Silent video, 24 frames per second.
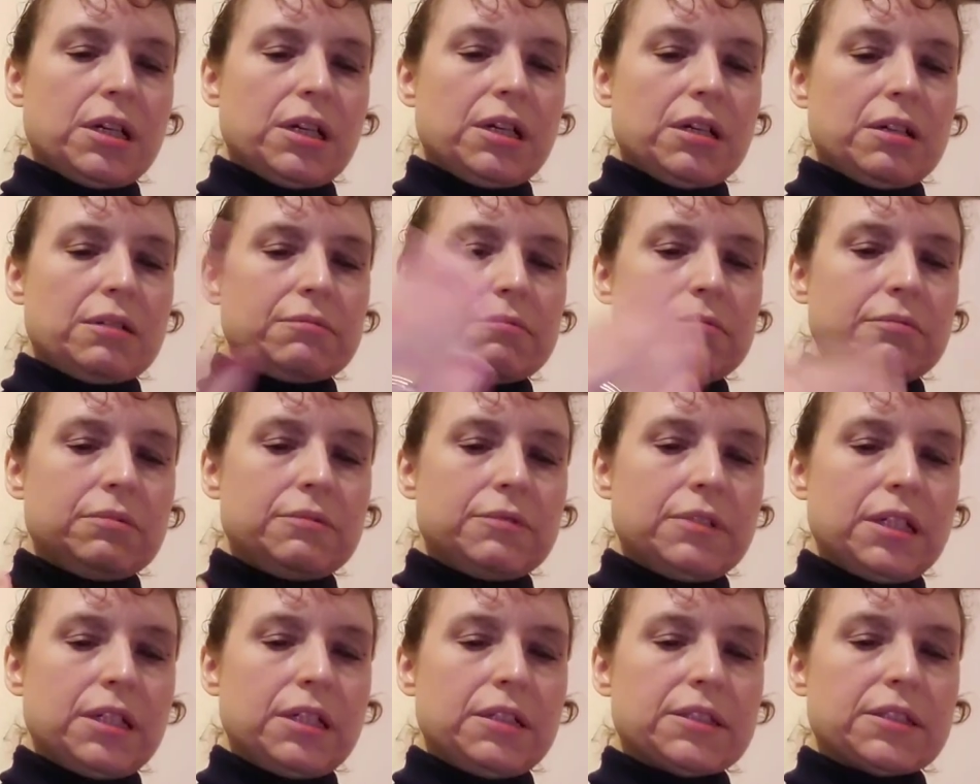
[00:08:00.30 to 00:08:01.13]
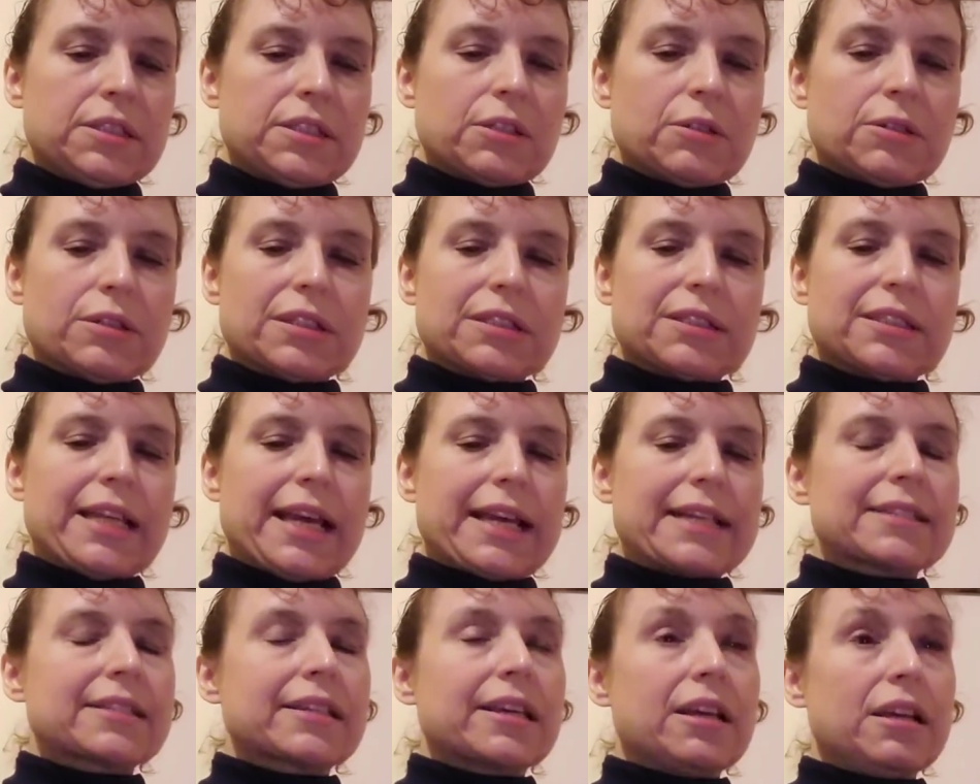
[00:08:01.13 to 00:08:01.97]
um, and so it
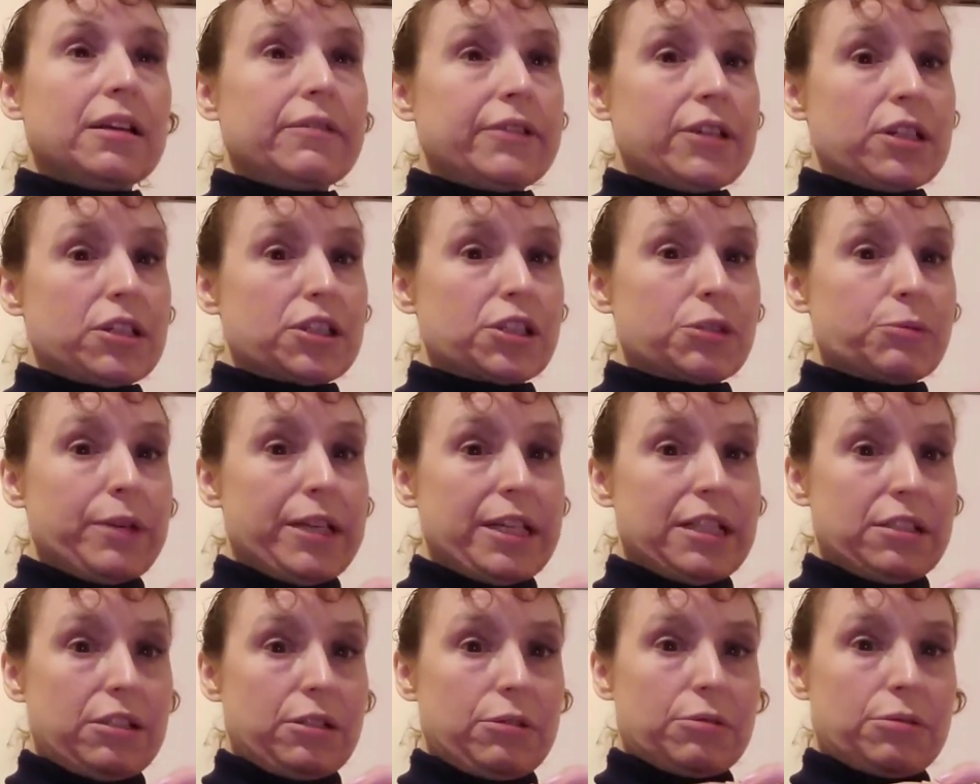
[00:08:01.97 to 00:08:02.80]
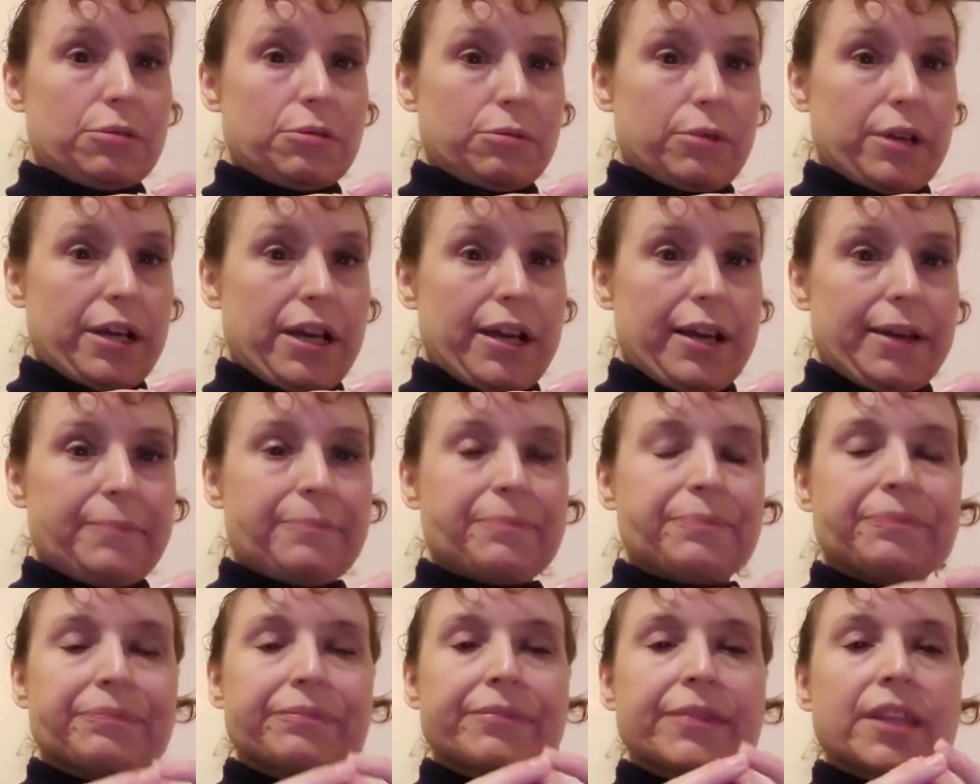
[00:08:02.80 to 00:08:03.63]
takes care of your sweet tooth, okay?
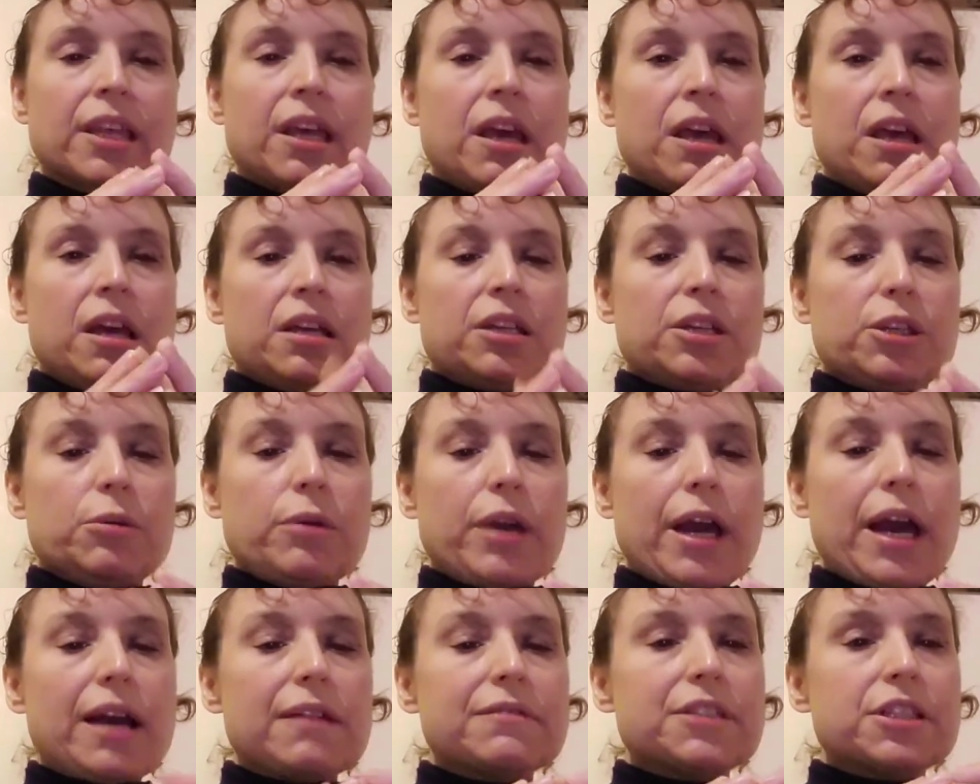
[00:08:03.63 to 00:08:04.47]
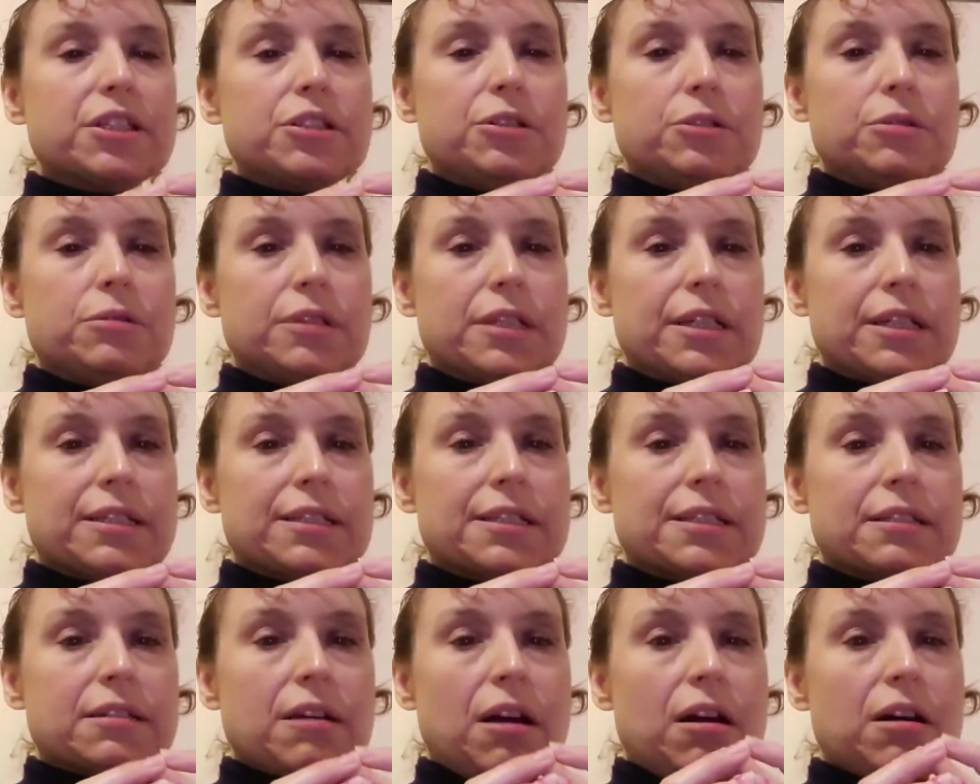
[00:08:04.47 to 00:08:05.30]
You have to do
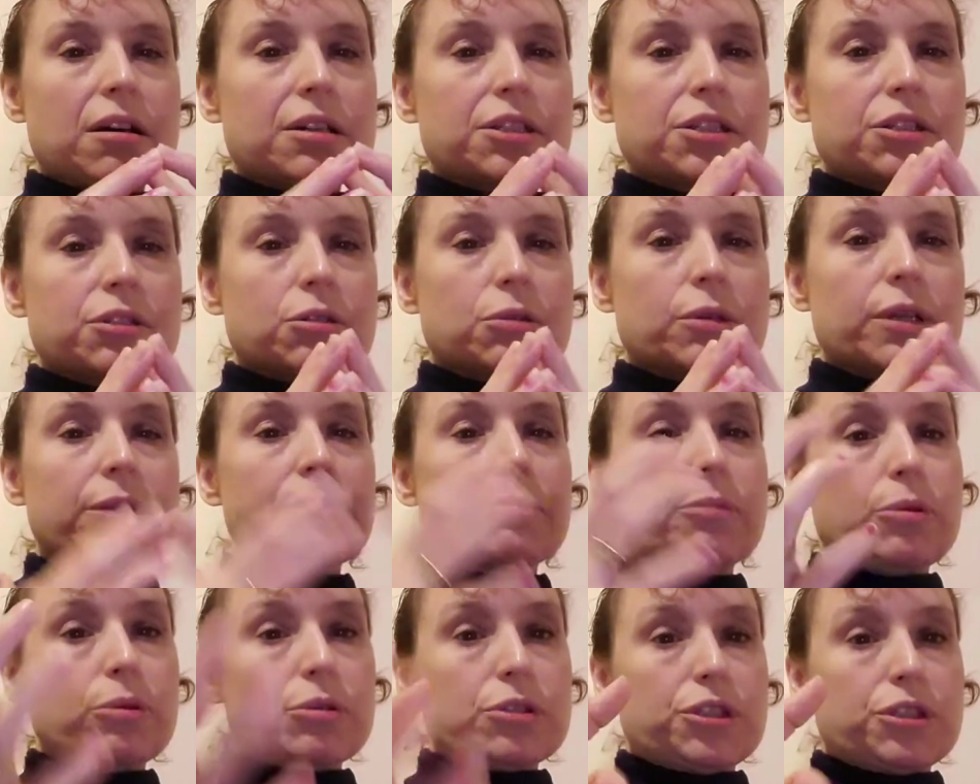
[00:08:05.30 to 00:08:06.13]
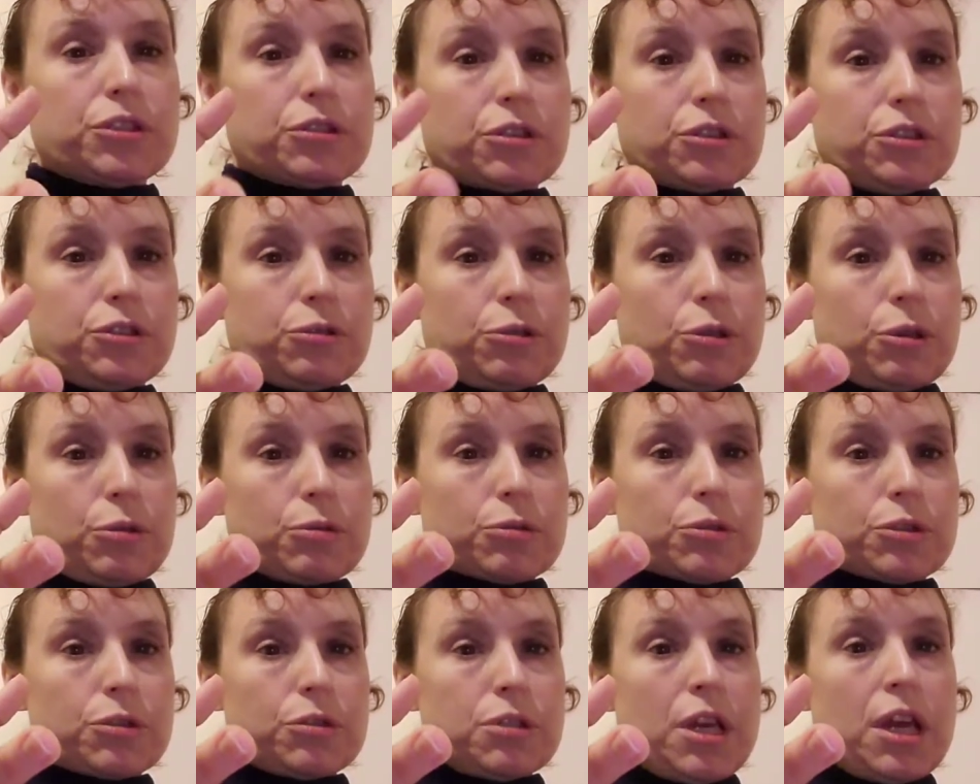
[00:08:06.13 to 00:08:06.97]
this also in portion
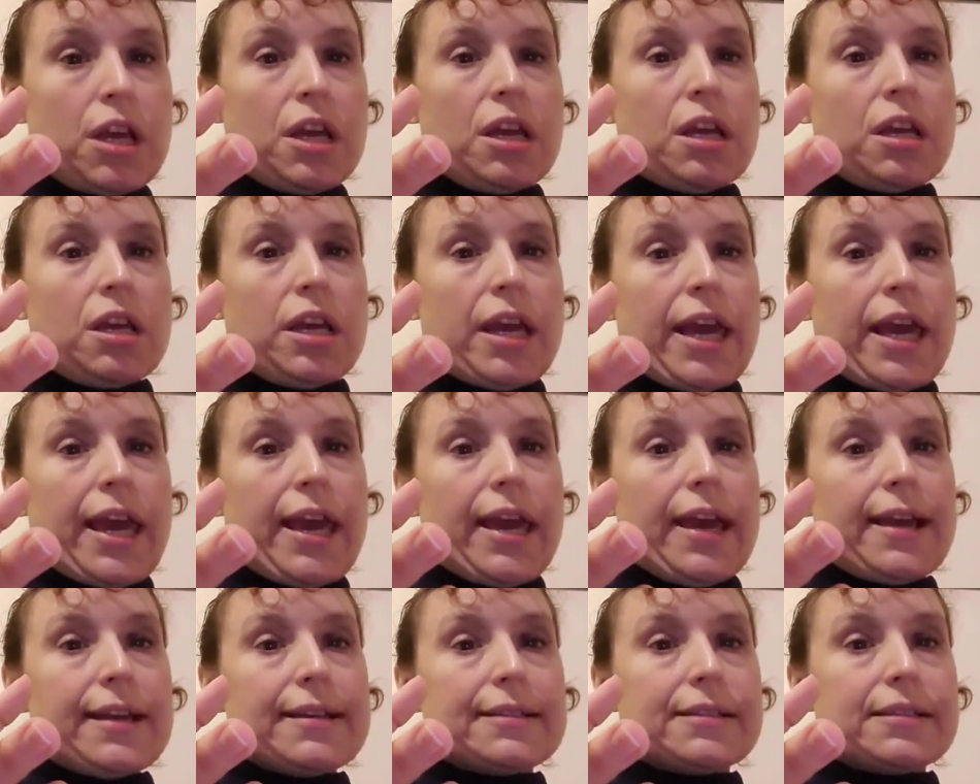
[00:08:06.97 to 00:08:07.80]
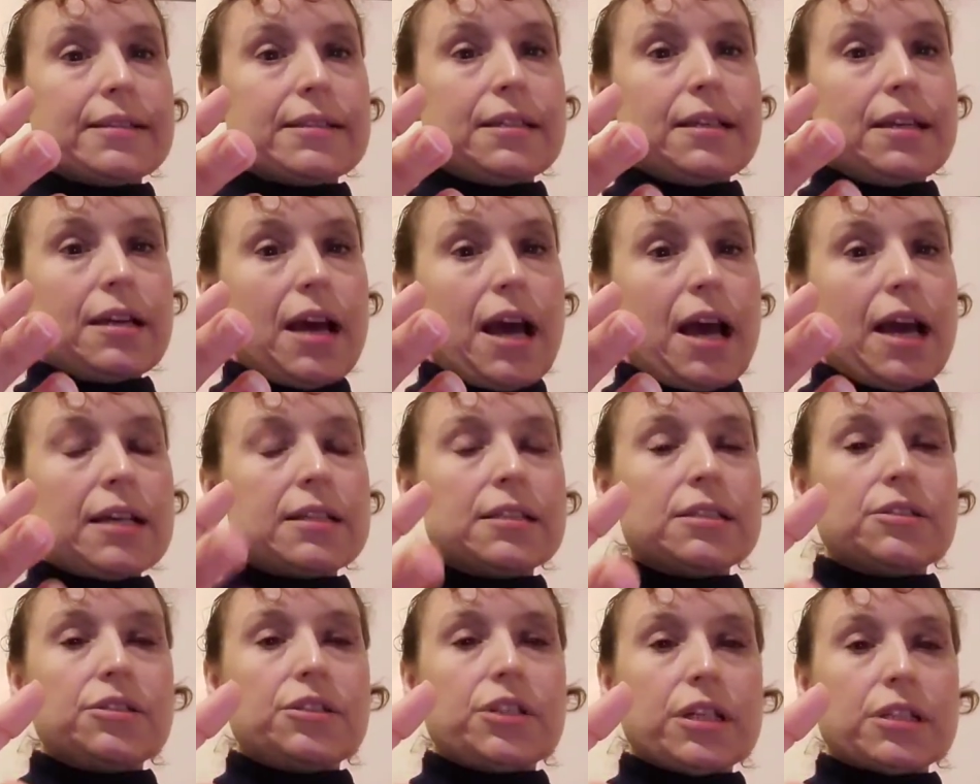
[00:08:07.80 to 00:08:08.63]
controls. And I
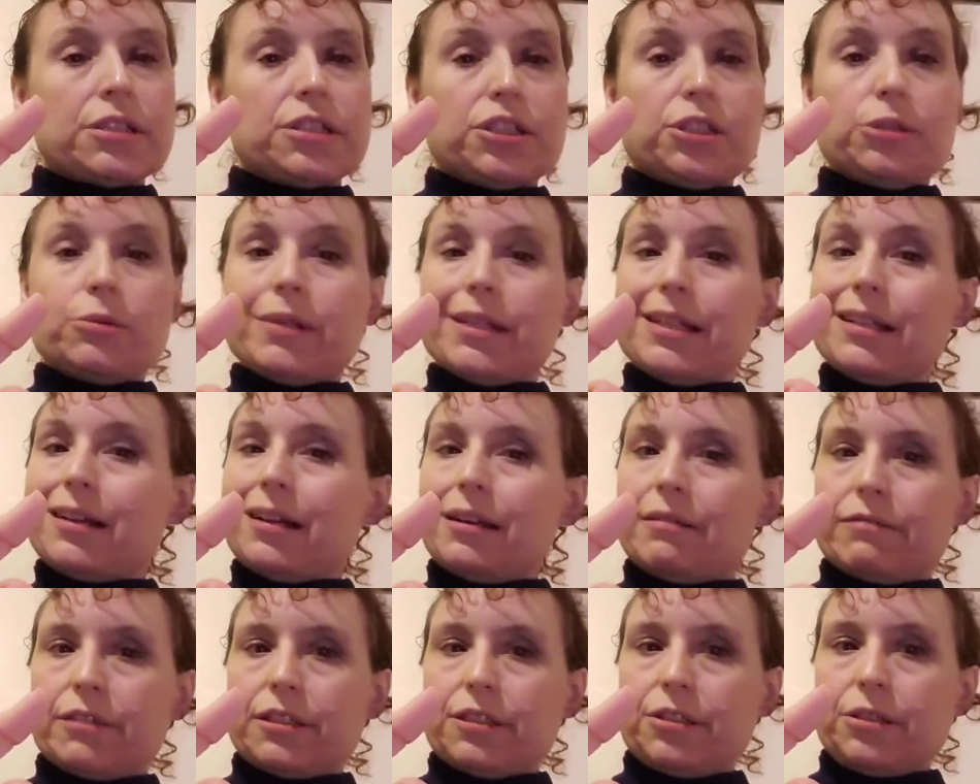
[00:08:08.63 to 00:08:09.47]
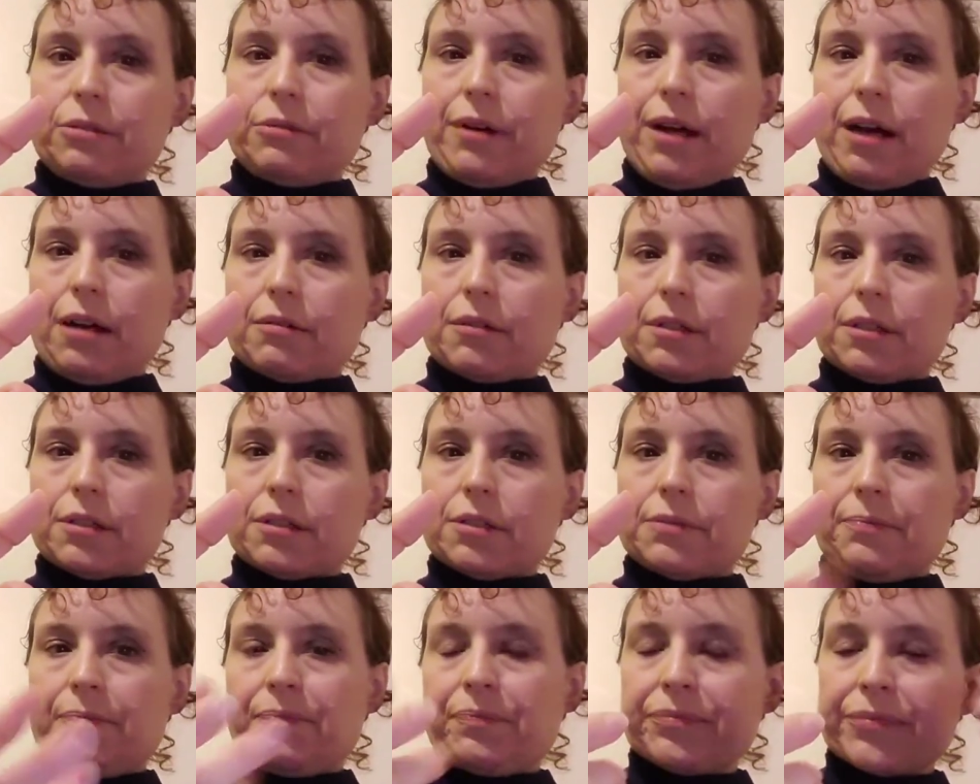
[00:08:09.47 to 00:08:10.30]
suggest you eat every two
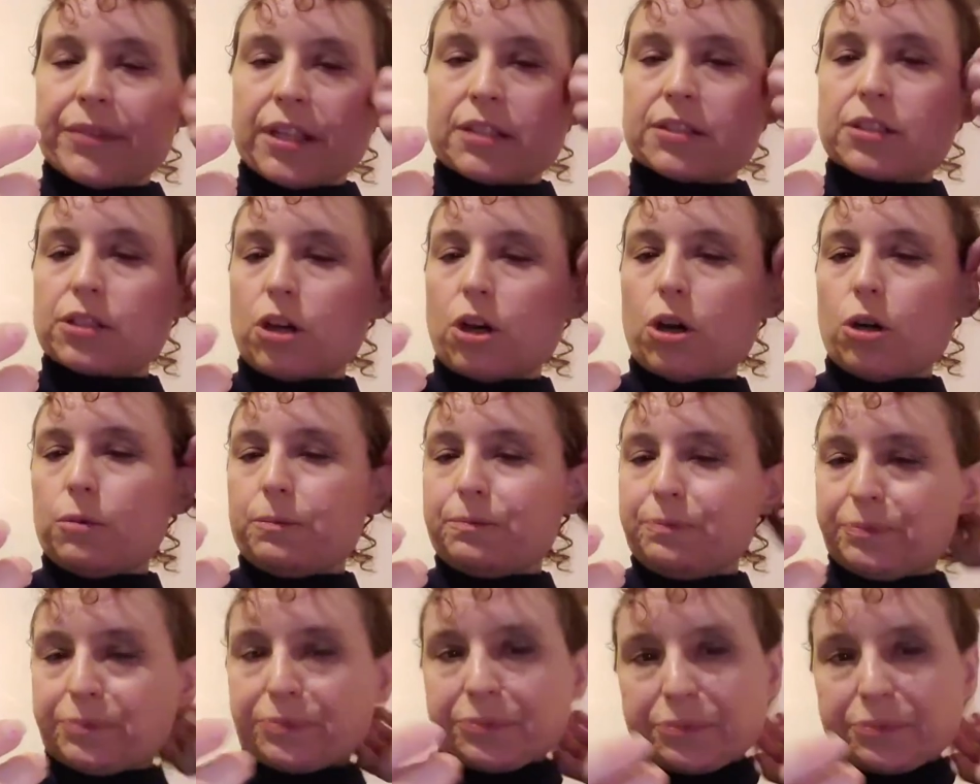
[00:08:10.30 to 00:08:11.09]
hours. So,